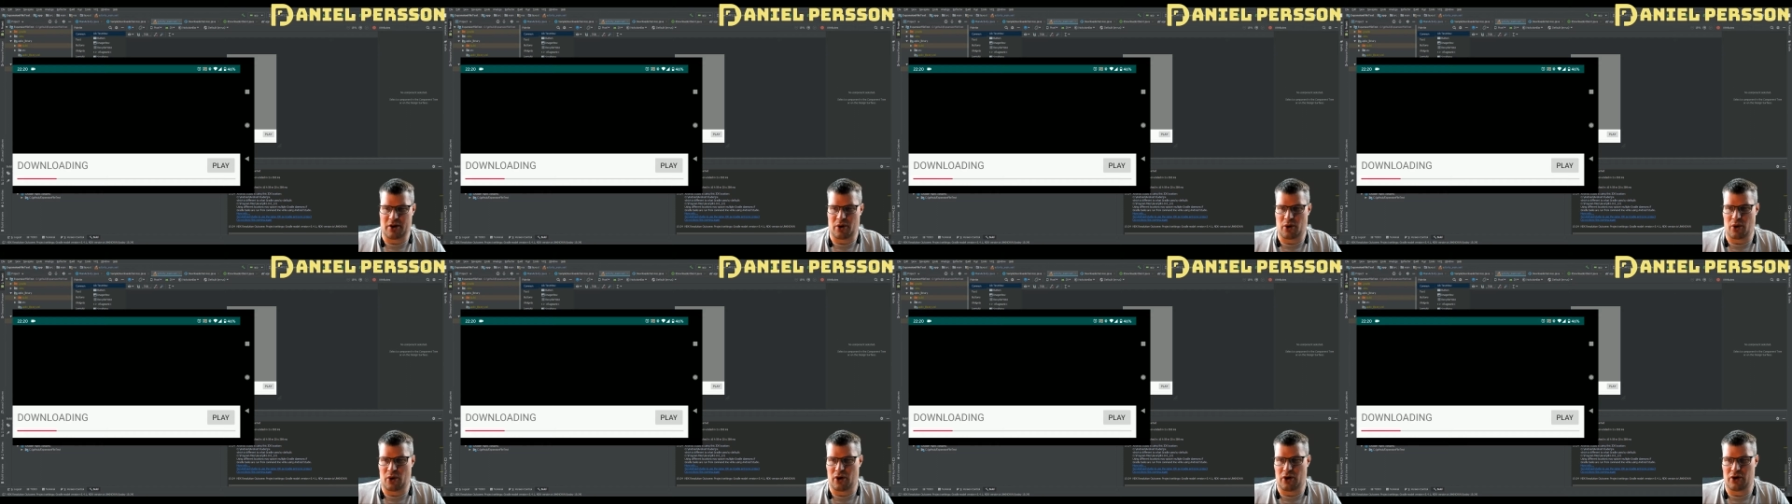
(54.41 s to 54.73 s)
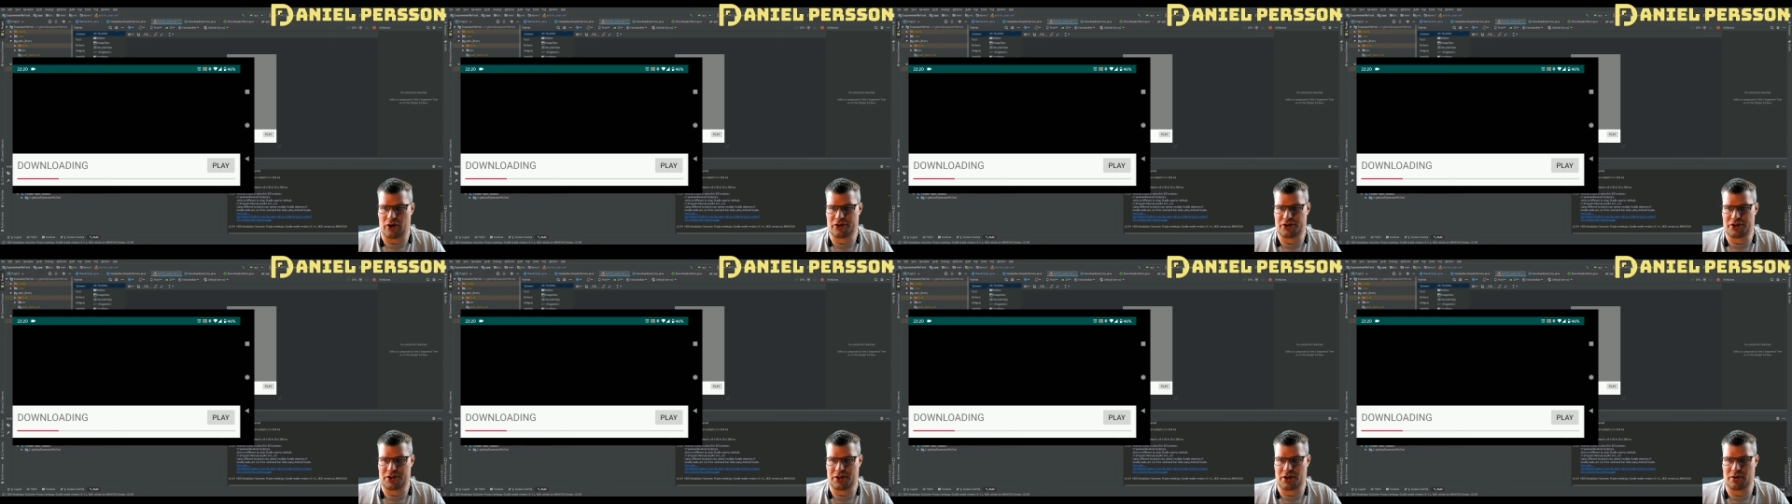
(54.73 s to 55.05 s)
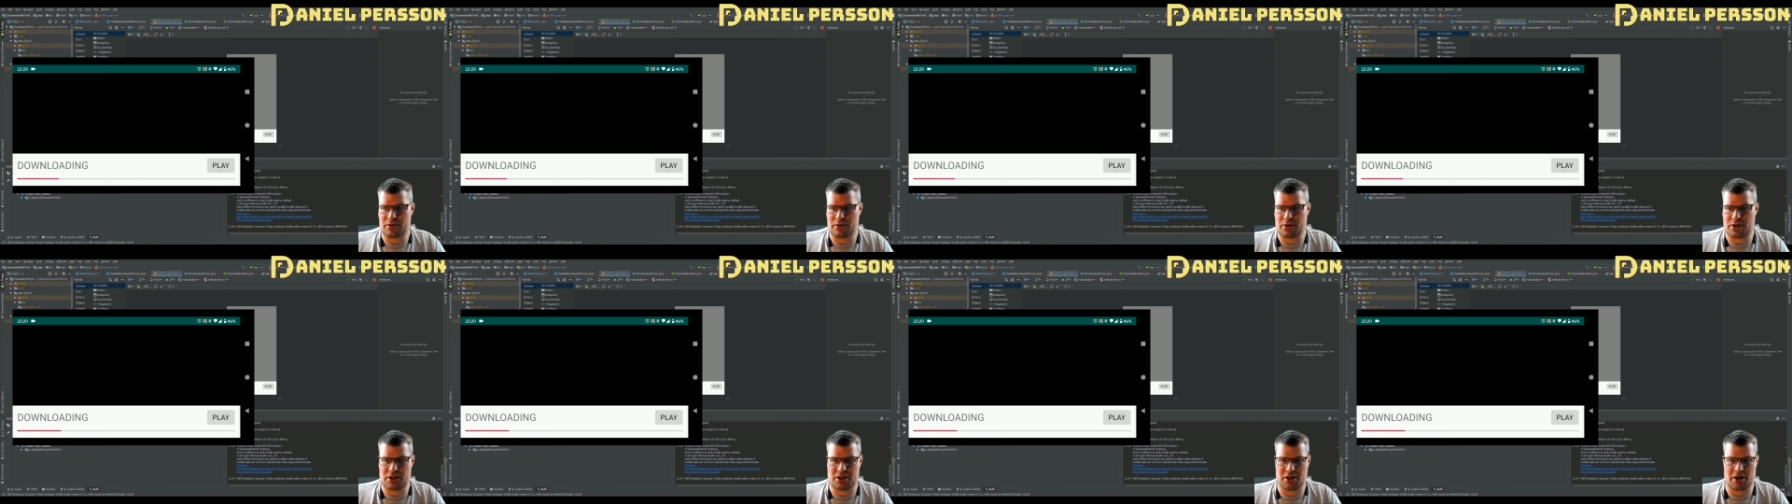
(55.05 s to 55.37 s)
also
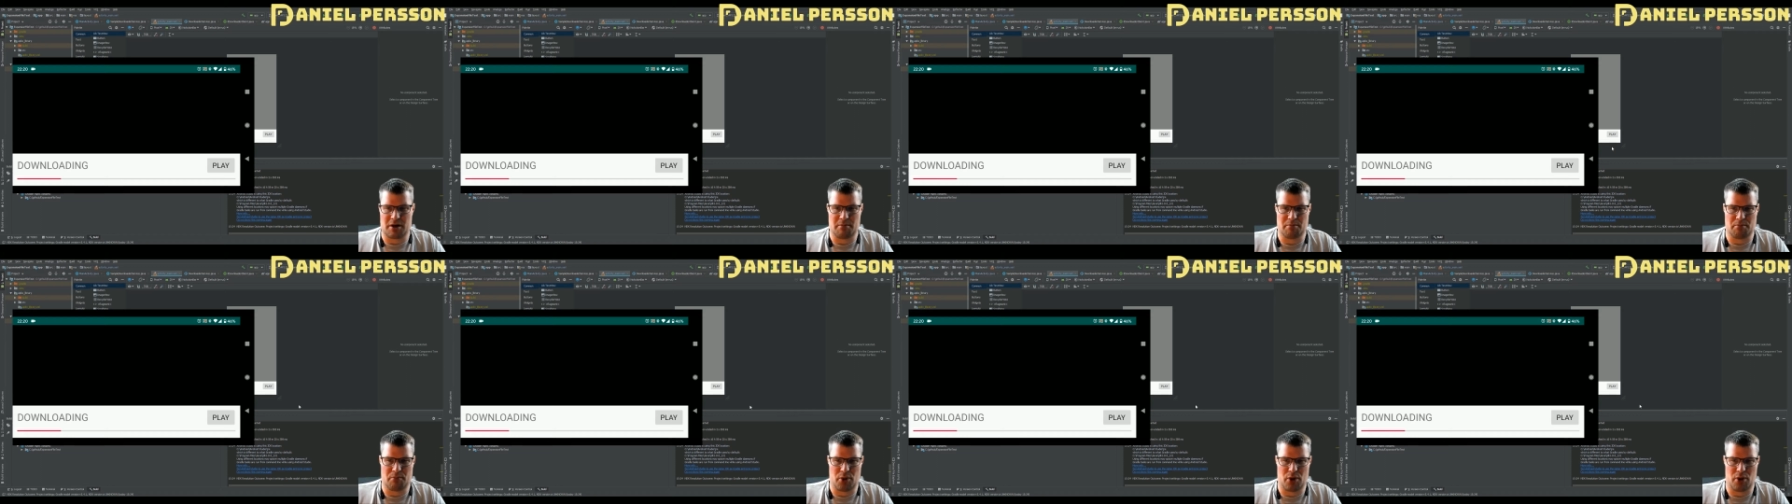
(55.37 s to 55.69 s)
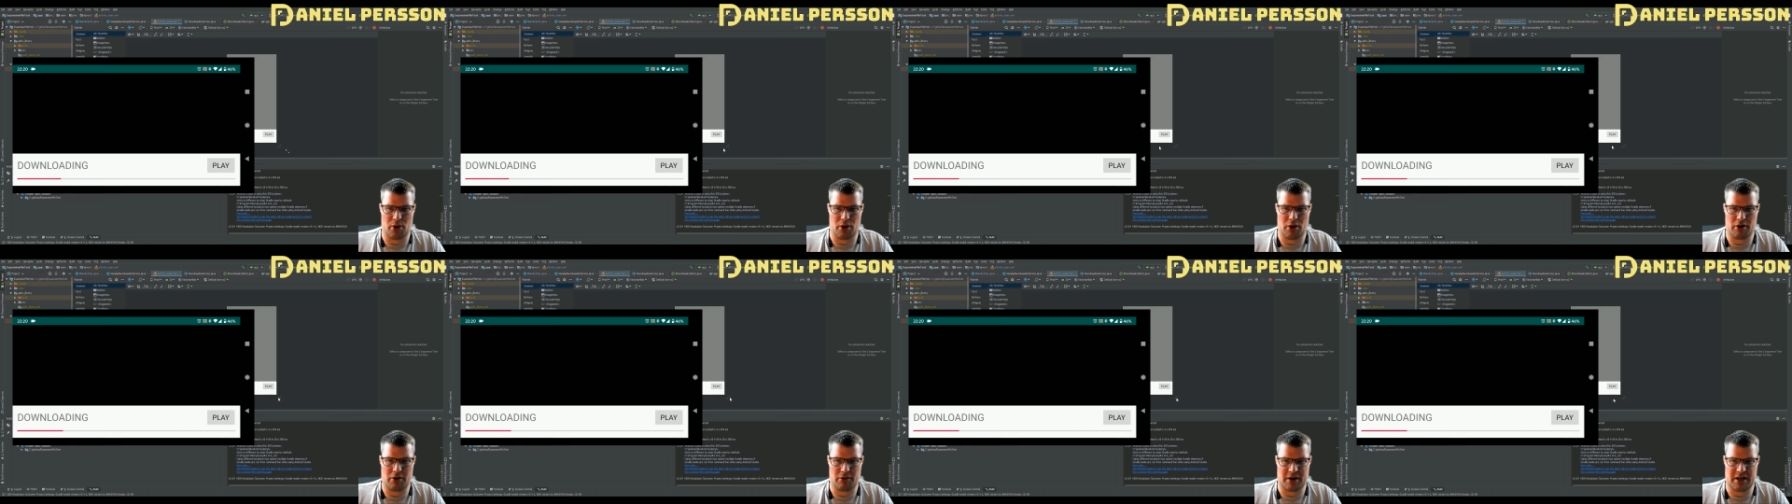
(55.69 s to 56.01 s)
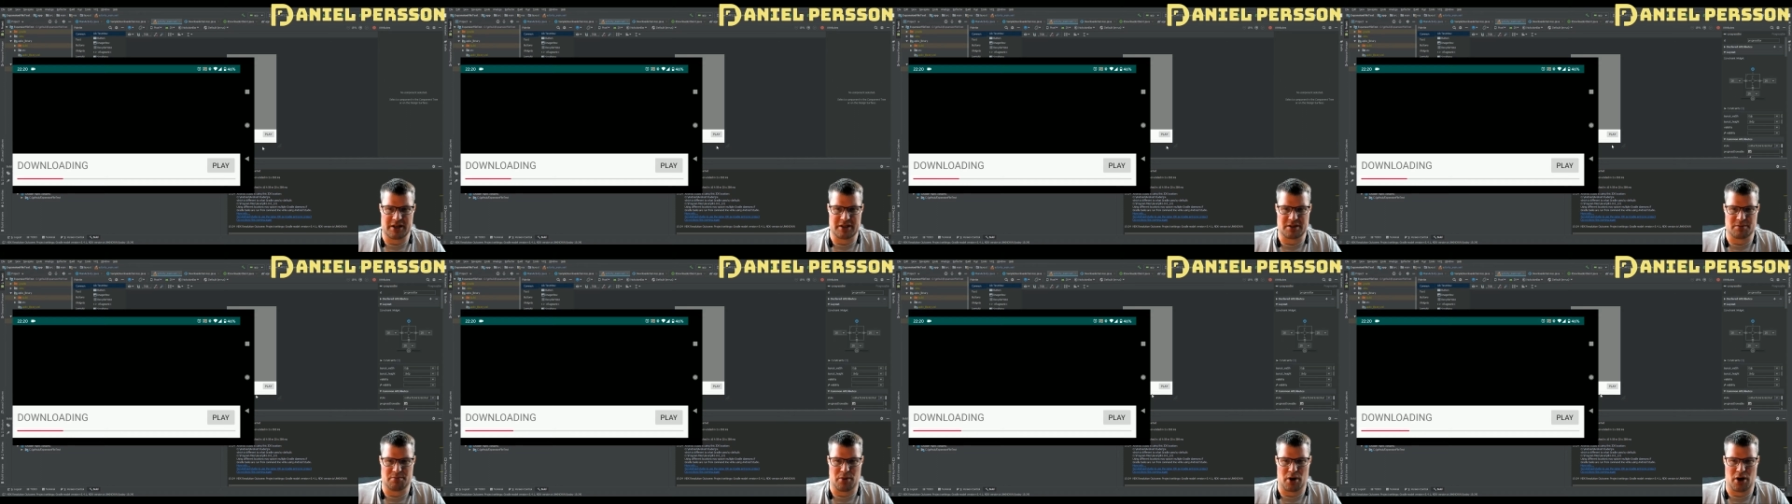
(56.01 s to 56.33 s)
some
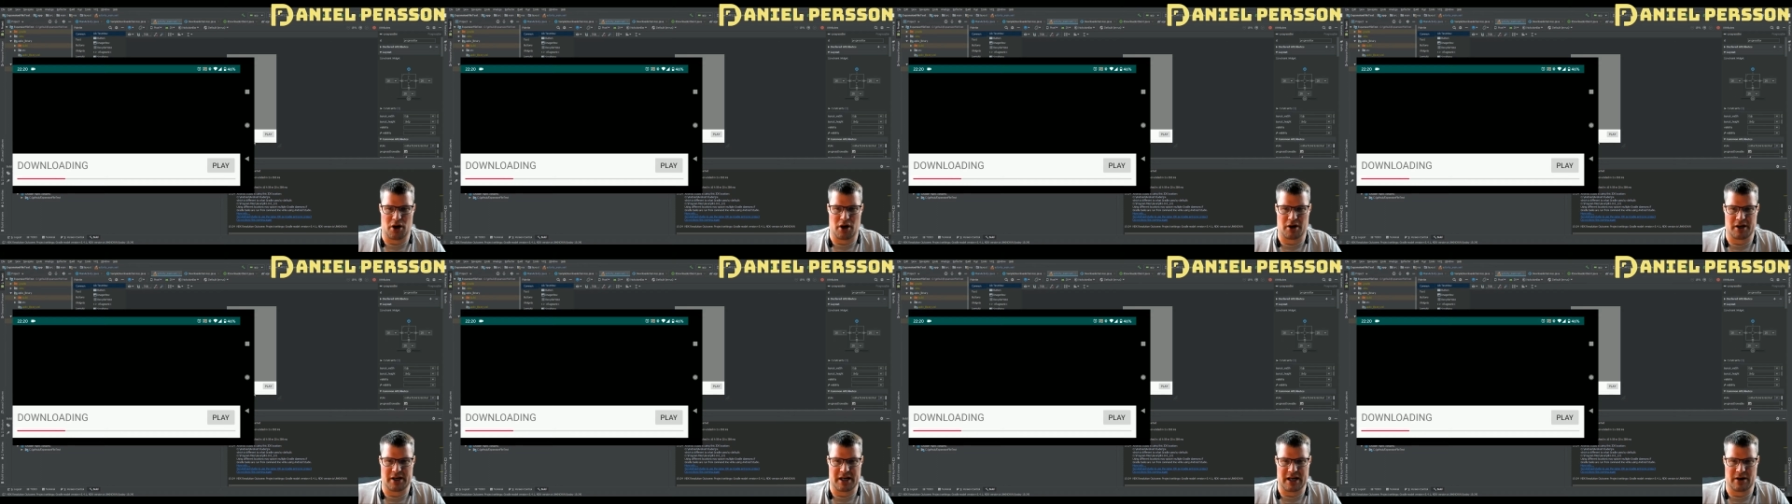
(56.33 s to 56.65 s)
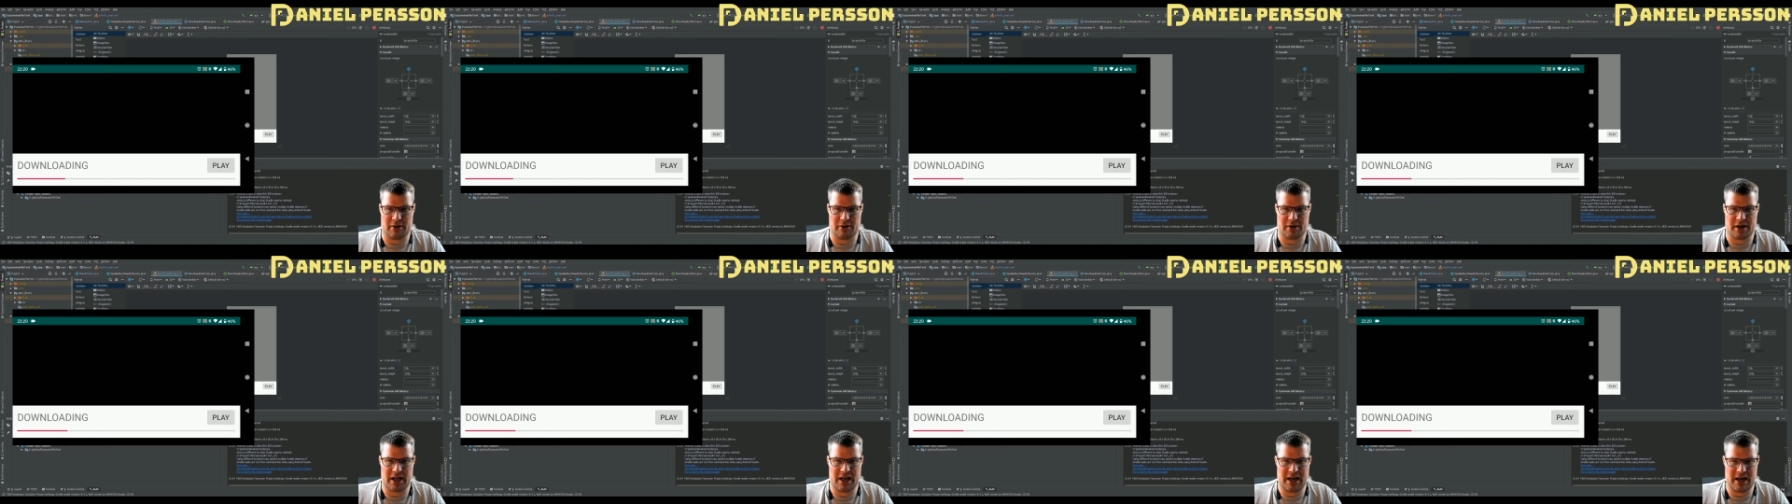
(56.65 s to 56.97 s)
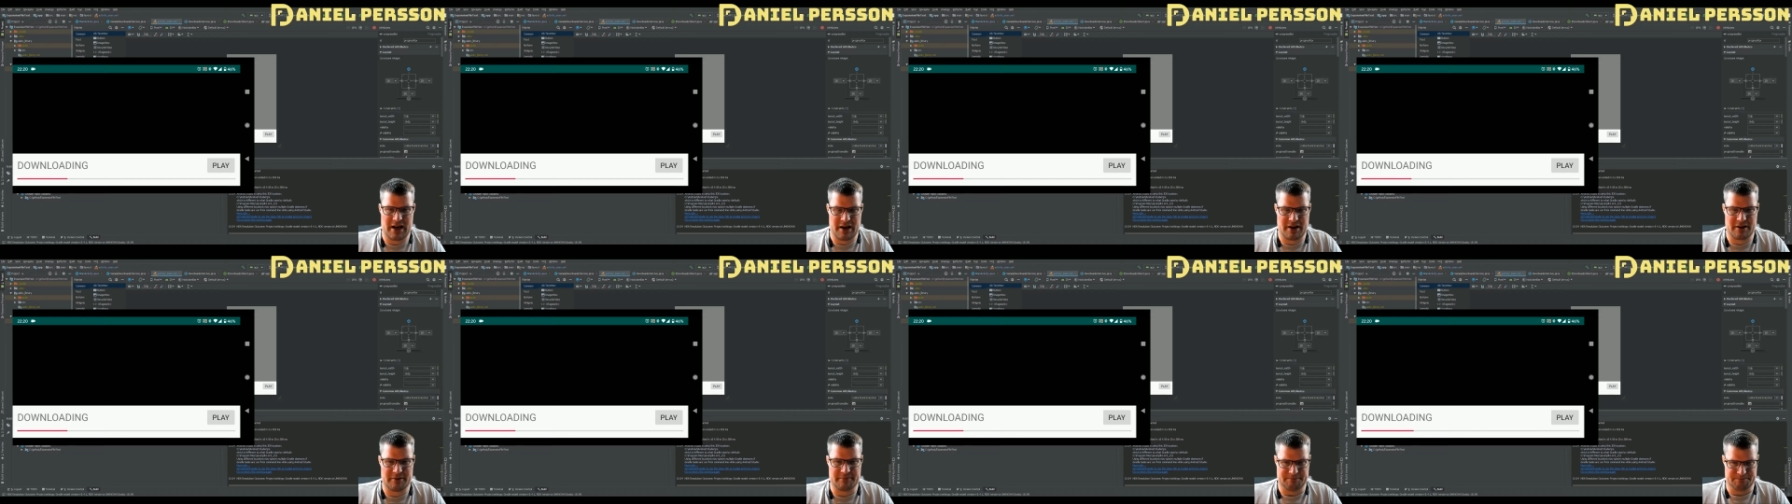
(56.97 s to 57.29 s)
progress bar down
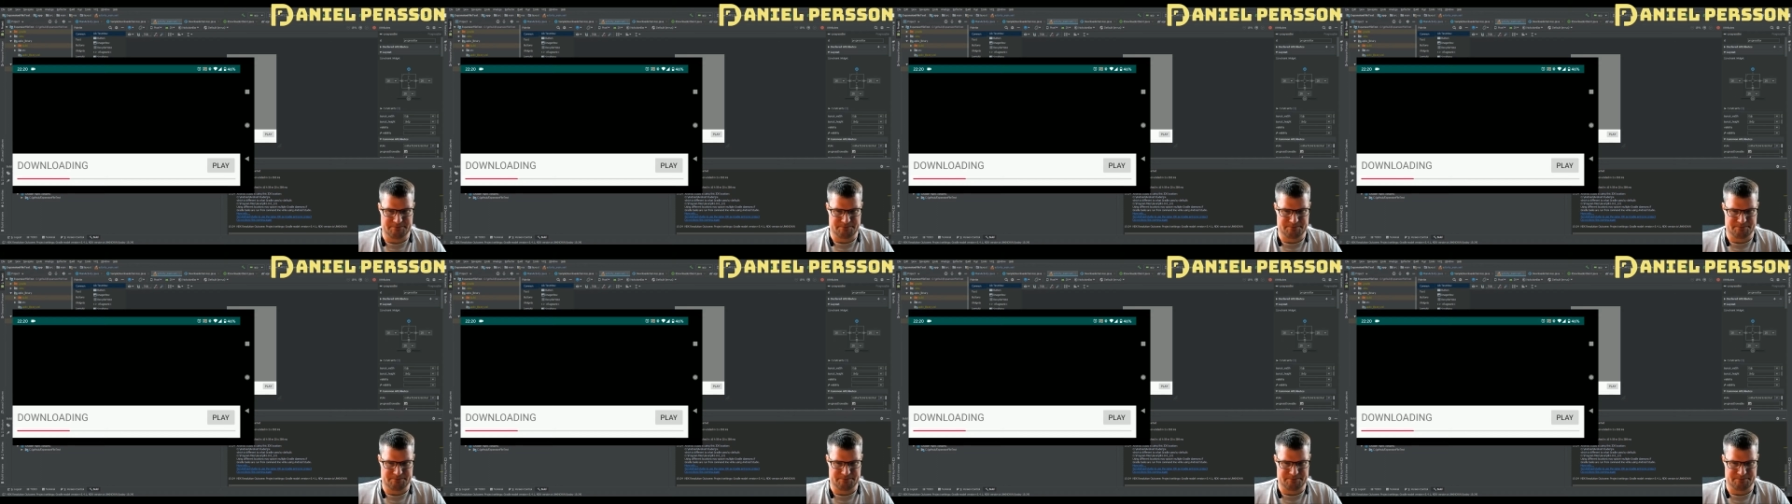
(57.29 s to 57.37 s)
here.